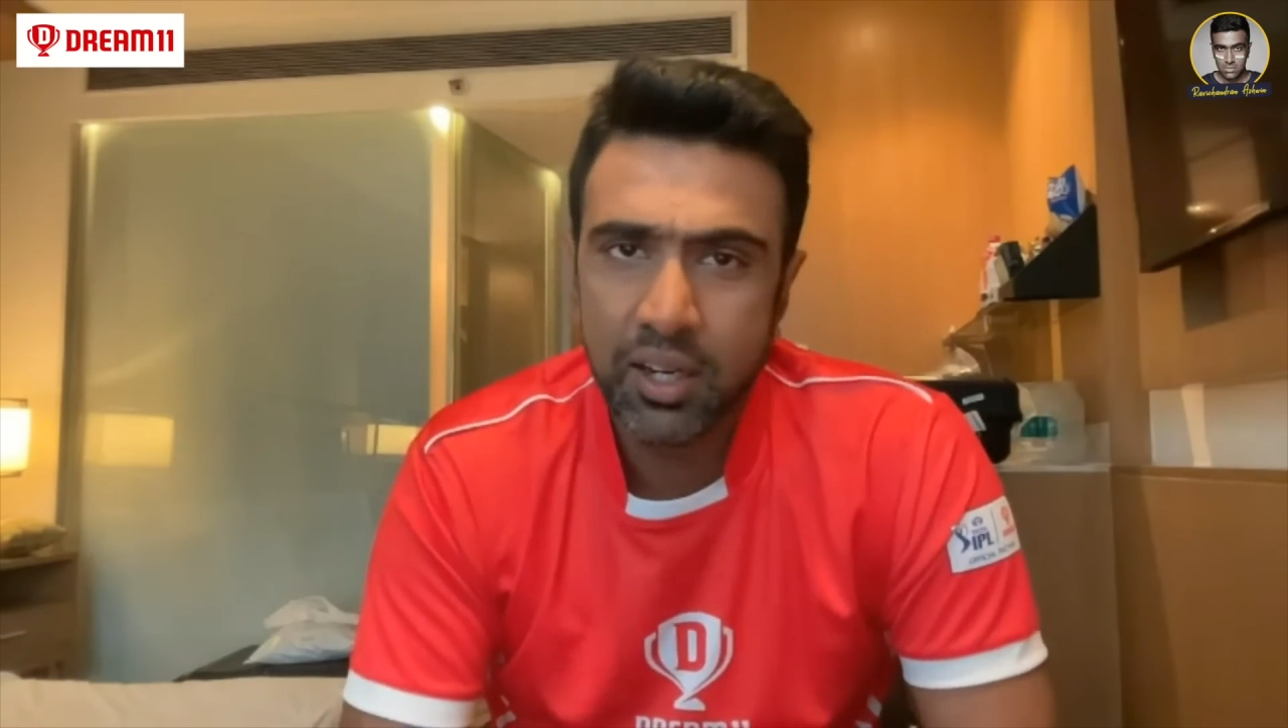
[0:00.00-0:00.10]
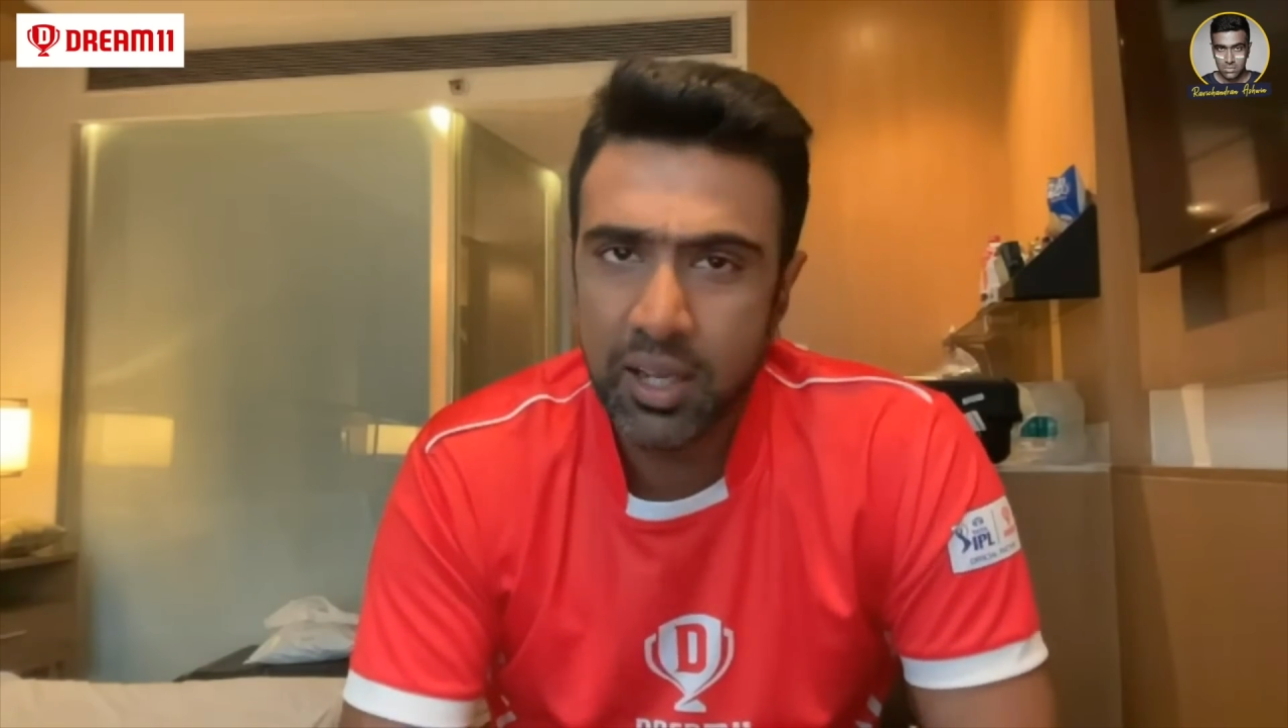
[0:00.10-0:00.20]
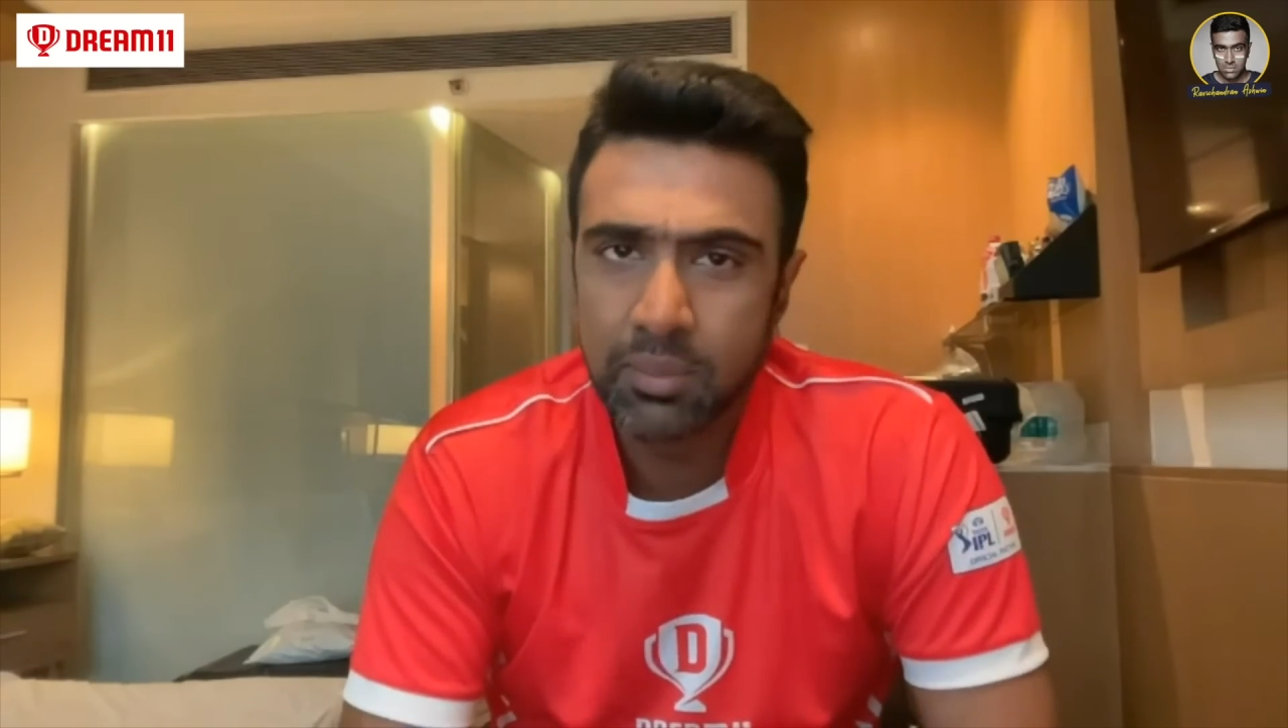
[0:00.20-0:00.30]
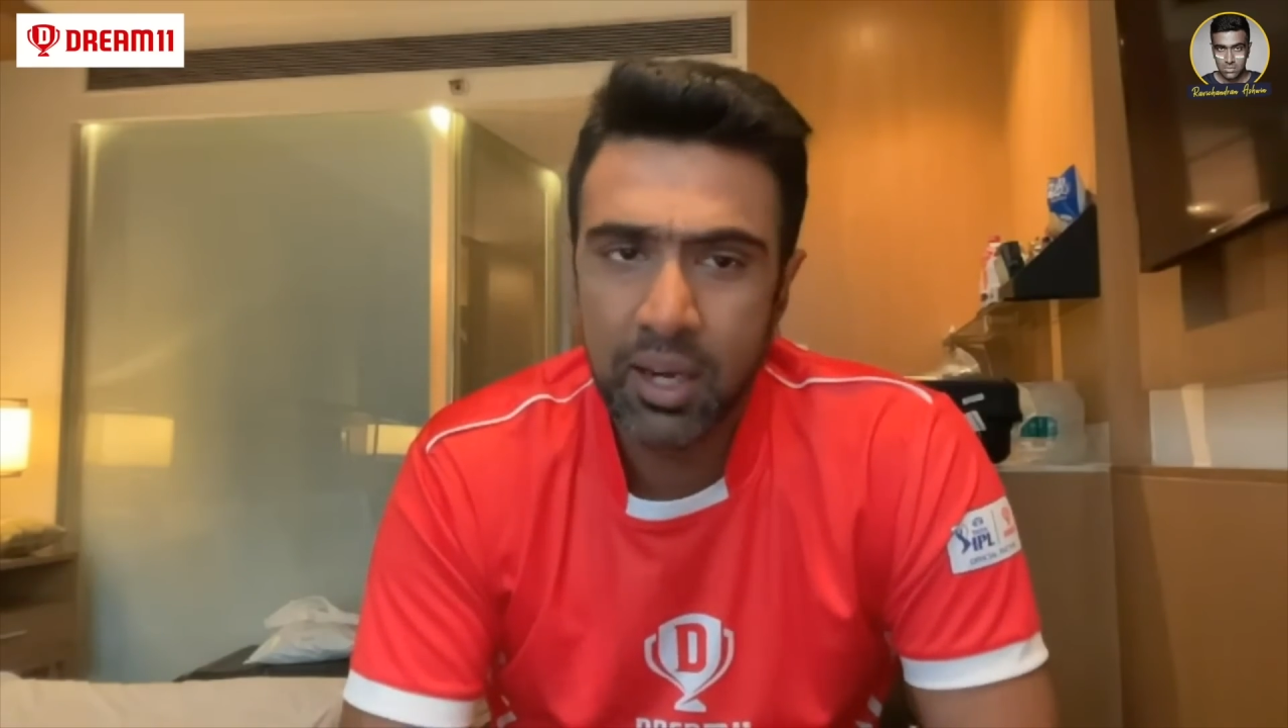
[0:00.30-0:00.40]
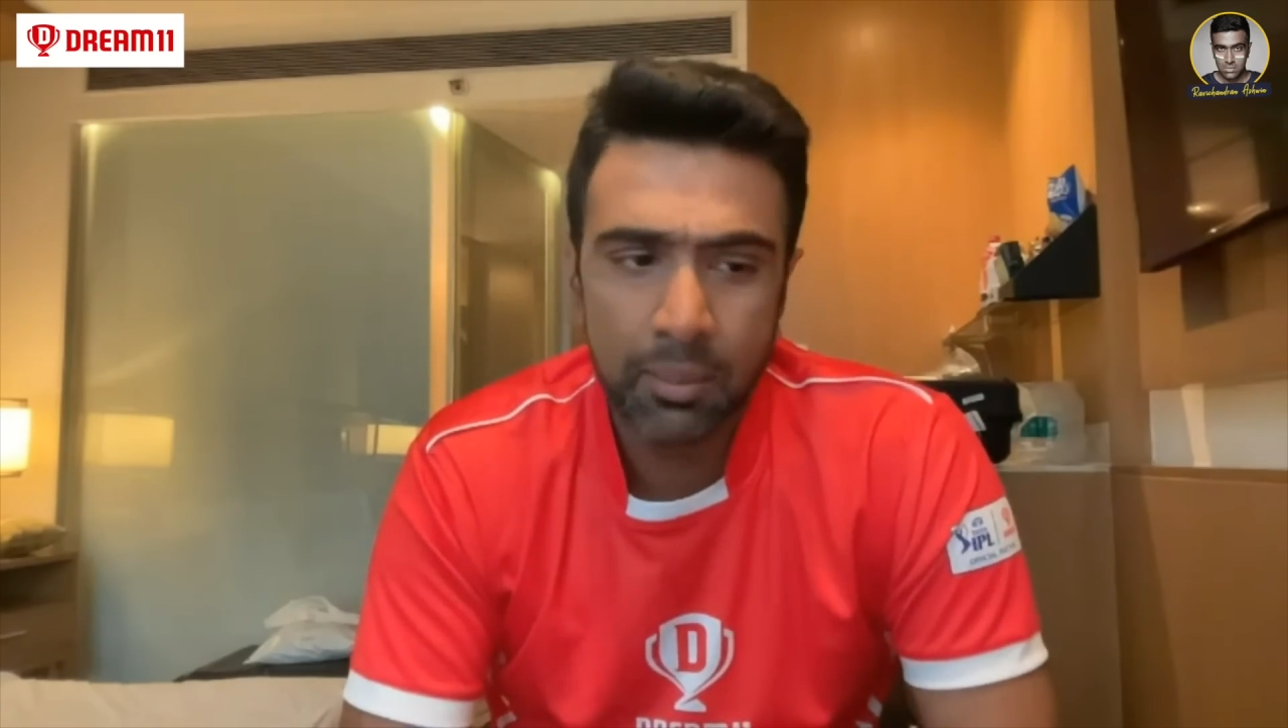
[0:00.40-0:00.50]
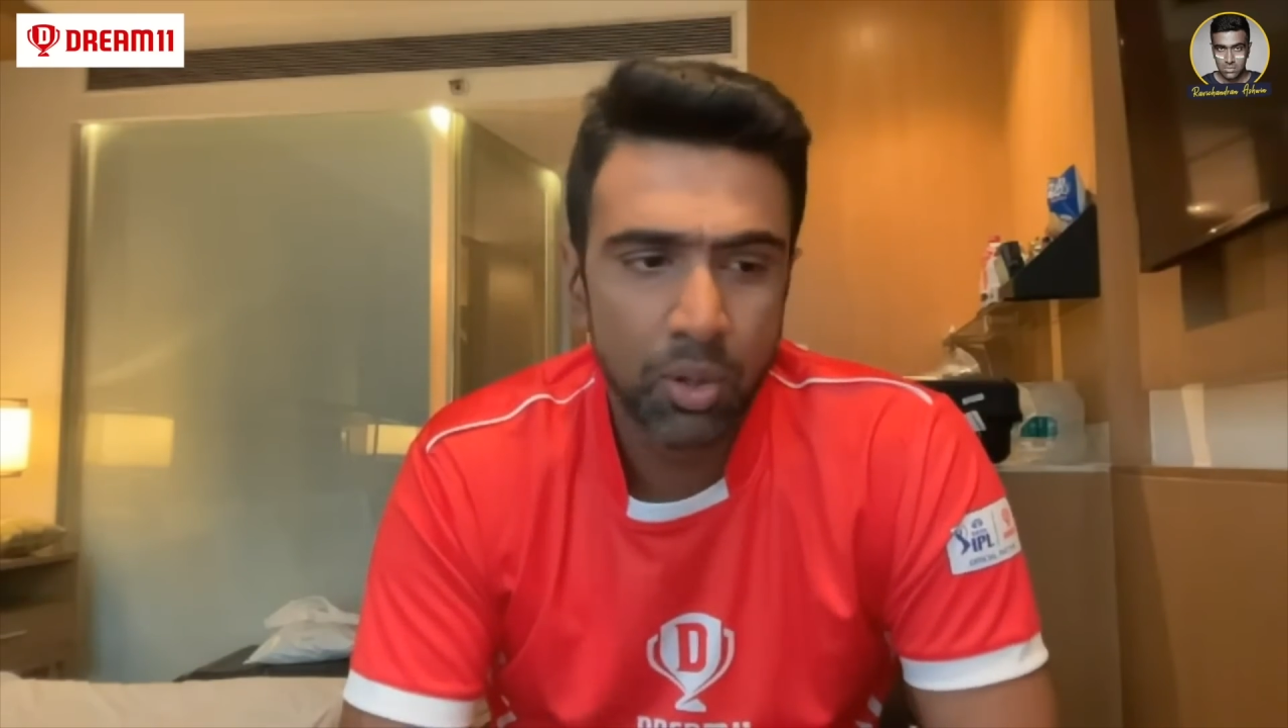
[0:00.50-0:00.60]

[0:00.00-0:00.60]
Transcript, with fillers: team that I'm